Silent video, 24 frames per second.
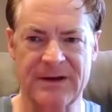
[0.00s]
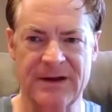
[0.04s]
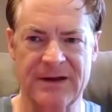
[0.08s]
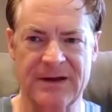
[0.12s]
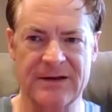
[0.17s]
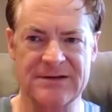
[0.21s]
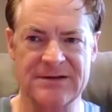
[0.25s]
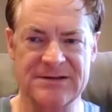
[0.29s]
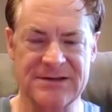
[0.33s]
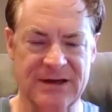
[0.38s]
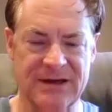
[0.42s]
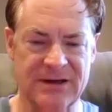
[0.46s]

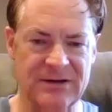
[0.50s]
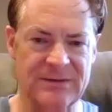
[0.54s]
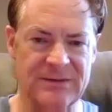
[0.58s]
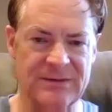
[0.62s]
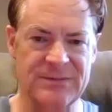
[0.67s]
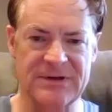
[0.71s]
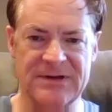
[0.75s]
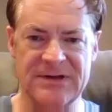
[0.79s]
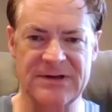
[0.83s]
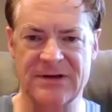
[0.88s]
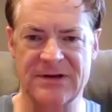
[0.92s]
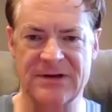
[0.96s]
and scale up
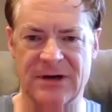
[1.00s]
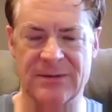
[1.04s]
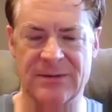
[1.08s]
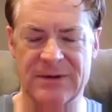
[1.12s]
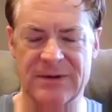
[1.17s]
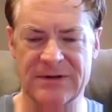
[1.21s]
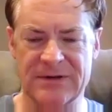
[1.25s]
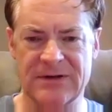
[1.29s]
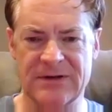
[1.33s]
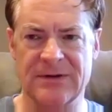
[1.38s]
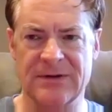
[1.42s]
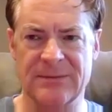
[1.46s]
the
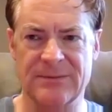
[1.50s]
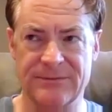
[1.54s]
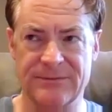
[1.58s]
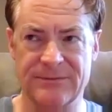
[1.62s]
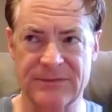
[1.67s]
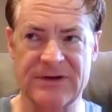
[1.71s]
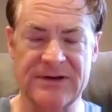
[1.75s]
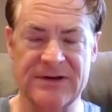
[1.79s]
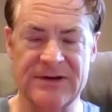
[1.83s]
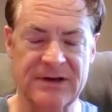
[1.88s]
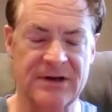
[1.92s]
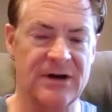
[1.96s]
decarbon the,
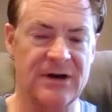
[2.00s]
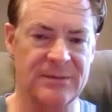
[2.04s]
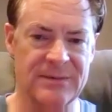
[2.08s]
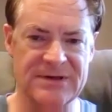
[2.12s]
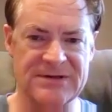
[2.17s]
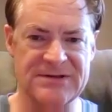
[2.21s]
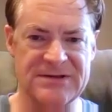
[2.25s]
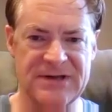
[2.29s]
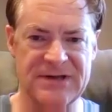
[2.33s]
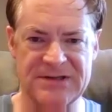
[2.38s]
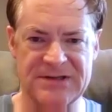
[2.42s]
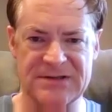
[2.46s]
the
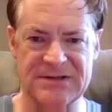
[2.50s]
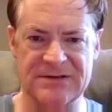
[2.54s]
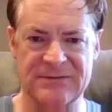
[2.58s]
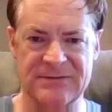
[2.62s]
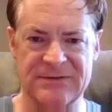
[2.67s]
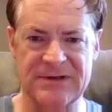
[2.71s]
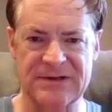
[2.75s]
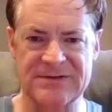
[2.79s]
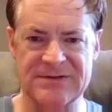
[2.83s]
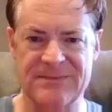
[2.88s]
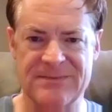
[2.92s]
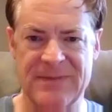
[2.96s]
decarbonization of
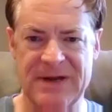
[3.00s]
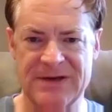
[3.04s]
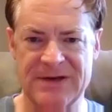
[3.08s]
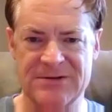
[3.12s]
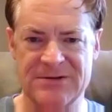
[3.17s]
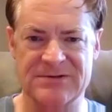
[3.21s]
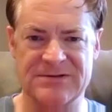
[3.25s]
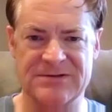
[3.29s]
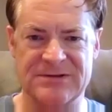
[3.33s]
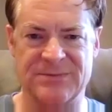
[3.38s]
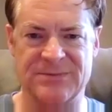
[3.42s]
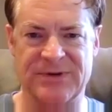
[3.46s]
these
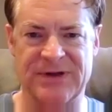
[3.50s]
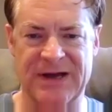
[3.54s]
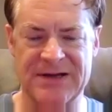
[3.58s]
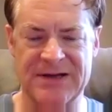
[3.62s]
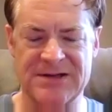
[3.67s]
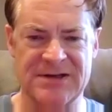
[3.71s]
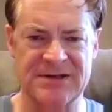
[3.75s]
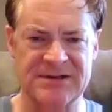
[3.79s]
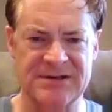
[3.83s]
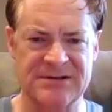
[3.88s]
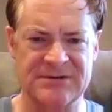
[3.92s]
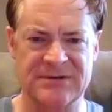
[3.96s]
major supply
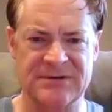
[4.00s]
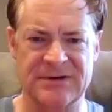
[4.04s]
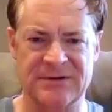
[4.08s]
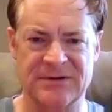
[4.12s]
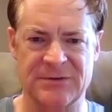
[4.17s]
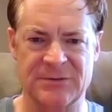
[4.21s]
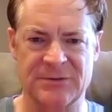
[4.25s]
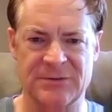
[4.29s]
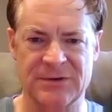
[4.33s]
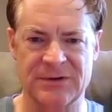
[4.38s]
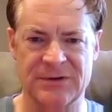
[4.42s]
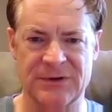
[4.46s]
chains around
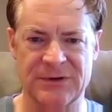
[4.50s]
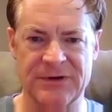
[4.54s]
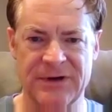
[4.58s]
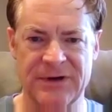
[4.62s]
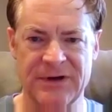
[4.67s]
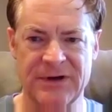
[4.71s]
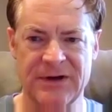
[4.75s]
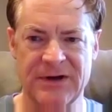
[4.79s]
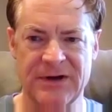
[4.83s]
the world.